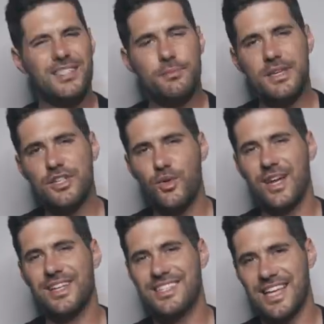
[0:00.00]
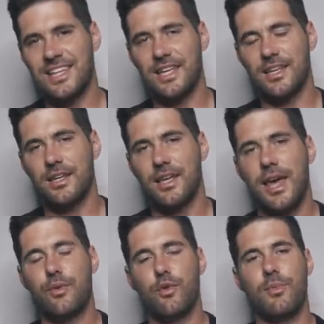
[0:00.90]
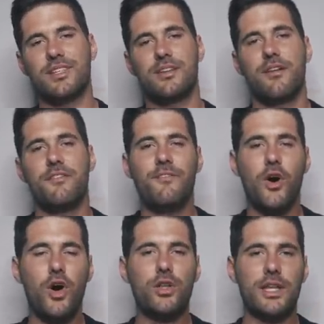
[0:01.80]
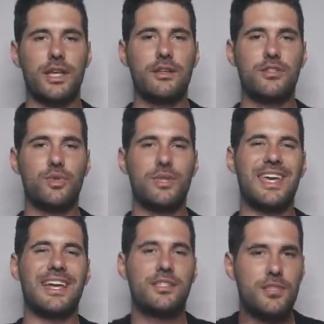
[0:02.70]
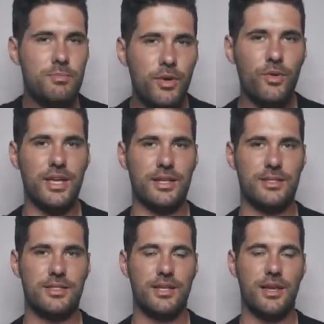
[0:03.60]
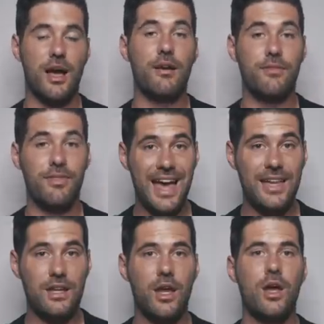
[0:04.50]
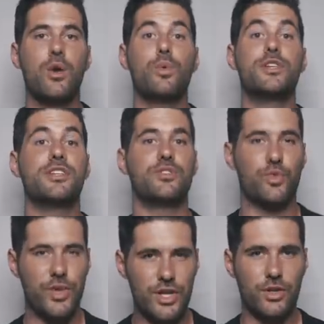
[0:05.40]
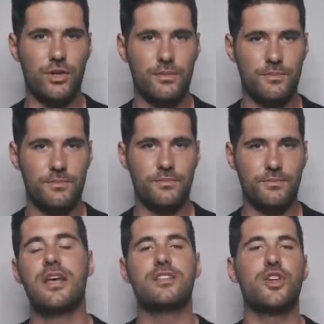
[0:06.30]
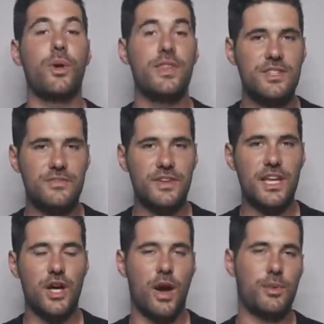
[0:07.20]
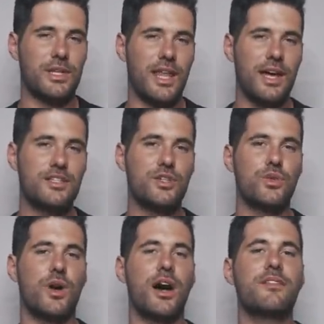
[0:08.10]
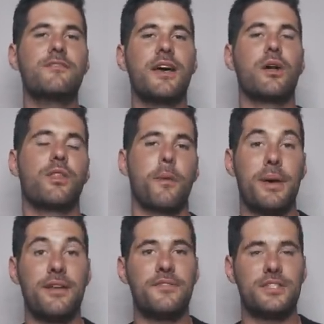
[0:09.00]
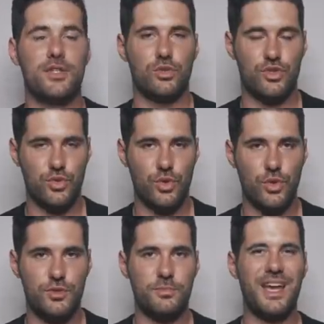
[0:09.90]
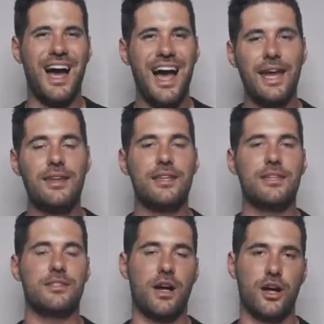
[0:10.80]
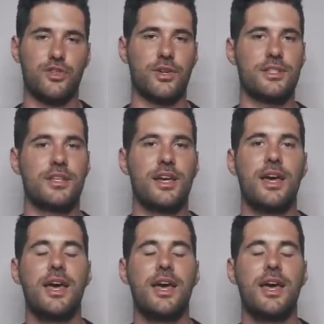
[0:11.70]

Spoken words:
must be transcended, and we must fall into the experience of that which is real. So in this video, I would like to unveil the metaphysical truths behind these doctrines